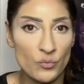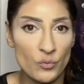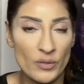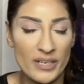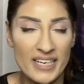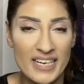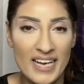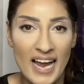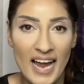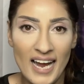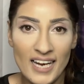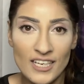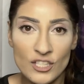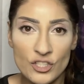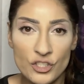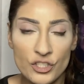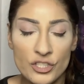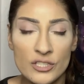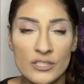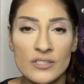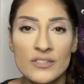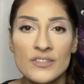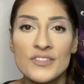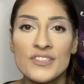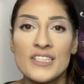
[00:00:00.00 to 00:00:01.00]

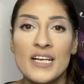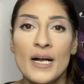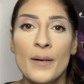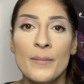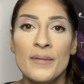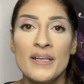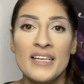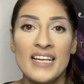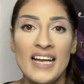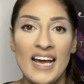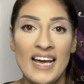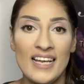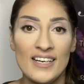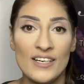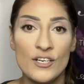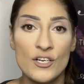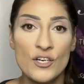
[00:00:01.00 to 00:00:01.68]
reactions coming out of